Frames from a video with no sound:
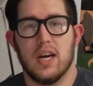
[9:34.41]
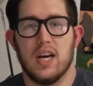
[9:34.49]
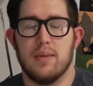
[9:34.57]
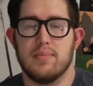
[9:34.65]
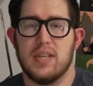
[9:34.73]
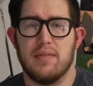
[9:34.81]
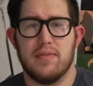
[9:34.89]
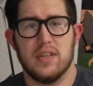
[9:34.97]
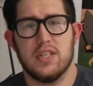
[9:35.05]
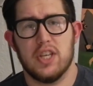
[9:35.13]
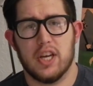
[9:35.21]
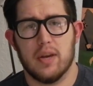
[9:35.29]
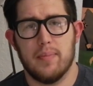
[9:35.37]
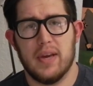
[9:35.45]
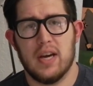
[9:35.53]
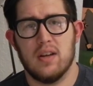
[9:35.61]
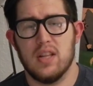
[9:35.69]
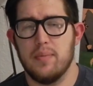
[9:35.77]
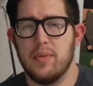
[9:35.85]
Definitely check them
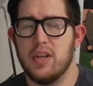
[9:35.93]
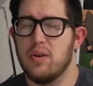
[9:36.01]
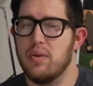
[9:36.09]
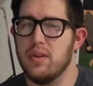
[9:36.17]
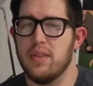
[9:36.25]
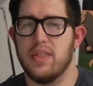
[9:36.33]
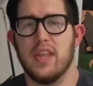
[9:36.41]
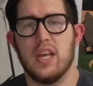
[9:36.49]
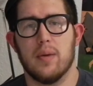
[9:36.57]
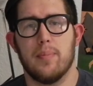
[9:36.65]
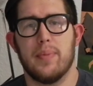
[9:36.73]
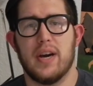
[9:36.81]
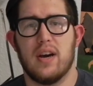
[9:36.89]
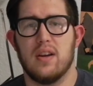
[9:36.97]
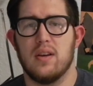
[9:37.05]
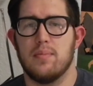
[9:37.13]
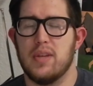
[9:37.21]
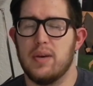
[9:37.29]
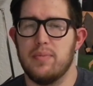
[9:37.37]
out. Let me know what you think about
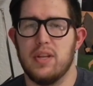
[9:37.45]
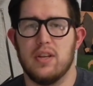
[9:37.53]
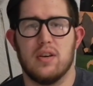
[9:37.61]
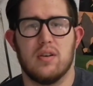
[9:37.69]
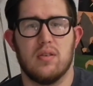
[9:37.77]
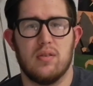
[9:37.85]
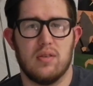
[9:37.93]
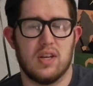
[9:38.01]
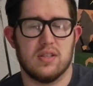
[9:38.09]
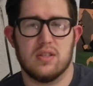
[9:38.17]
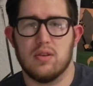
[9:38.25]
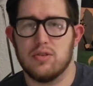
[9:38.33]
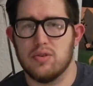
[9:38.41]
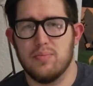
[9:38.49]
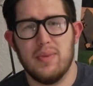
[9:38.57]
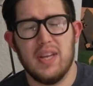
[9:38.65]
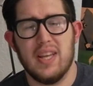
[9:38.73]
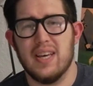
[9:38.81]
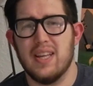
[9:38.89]
them. Let me know on social
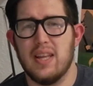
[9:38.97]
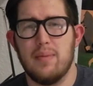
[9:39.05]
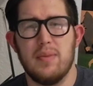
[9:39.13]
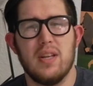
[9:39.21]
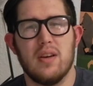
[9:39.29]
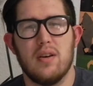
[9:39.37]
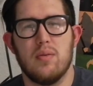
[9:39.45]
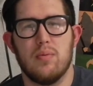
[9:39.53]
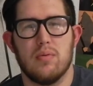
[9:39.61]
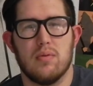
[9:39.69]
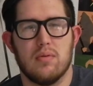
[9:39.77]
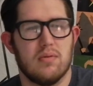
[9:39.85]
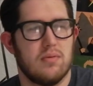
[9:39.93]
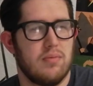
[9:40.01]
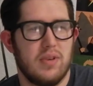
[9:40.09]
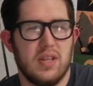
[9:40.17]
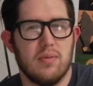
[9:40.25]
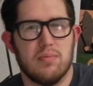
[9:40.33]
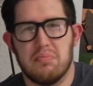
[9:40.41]
media. Let me know
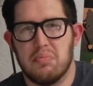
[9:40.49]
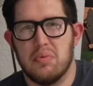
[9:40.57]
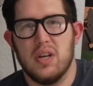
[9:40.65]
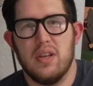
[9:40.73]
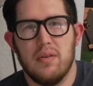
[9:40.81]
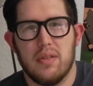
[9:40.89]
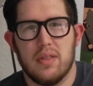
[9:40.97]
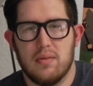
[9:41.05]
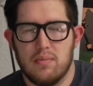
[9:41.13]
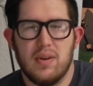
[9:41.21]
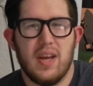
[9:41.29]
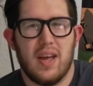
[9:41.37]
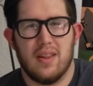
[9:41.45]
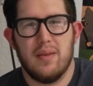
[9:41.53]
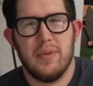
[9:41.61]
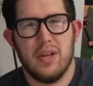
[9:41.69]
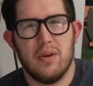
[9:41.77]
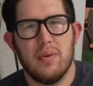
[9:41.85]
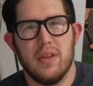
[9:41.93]
what
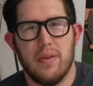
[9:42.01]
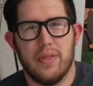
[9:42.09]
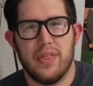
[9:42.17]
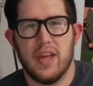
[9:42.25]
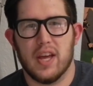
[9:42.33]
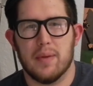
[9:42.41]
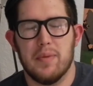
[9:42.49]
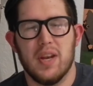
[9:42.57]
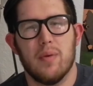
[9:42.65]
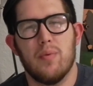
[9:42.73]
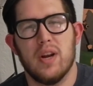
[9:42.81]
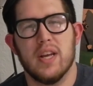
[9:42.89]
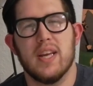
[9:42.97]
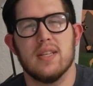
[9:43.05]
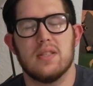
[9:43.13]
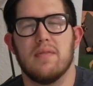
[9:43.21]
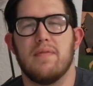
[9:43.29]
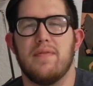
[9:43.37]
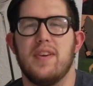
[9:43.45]
you think. I mean, I want to
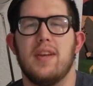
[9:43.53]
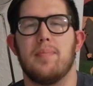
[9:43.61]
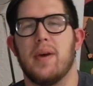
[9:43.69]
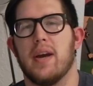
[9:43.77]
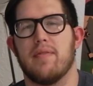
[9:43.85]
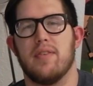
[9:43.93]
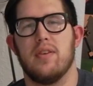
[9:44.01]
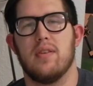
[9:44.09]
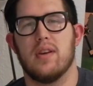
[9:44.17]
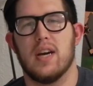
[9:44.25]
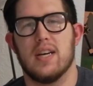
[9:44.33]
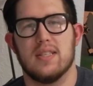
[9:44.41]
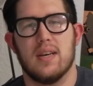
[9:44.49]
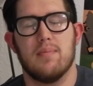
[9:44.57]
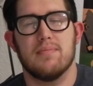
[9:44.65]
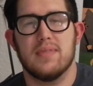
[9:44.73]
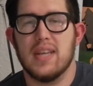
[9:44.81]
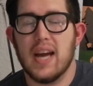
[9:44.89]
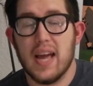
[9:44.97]
get some feedback for you guys.
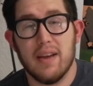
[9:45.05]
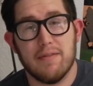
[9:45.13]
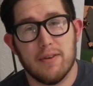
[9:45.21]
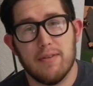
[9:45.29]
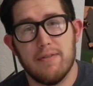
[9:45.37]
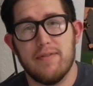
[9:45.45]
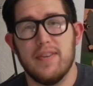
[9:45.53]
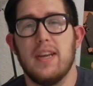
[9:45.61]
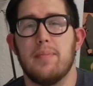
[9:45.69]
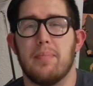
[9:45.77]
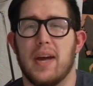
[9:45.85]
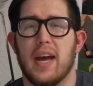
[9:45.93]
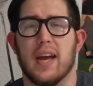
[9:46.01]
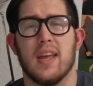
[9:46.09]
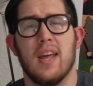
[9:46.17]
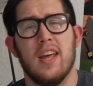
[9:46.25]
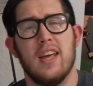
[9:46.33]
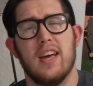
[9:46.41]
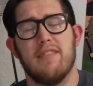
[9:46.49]
I'm dying for feedback.
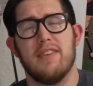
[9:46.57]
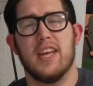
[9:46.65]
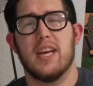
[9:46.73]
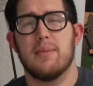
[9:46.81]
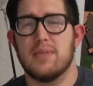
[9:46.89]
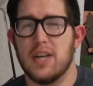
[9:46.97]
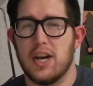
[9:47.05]
I feel like I'm